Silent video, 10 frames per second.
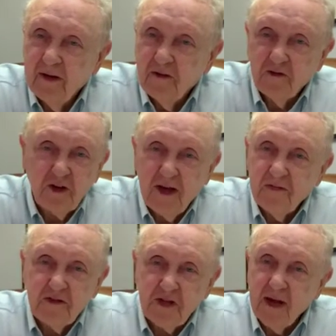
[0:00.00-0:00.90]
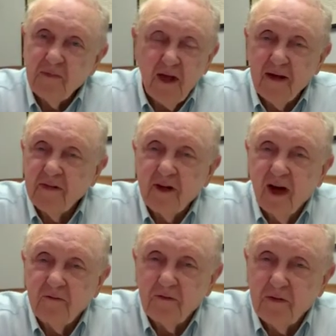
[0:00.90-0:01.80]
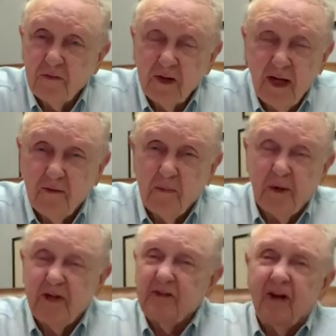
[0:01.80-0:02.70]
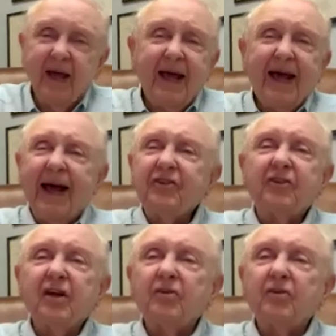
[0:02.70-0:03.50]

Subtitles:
saying the same thing, that God forgive him, but he said, I still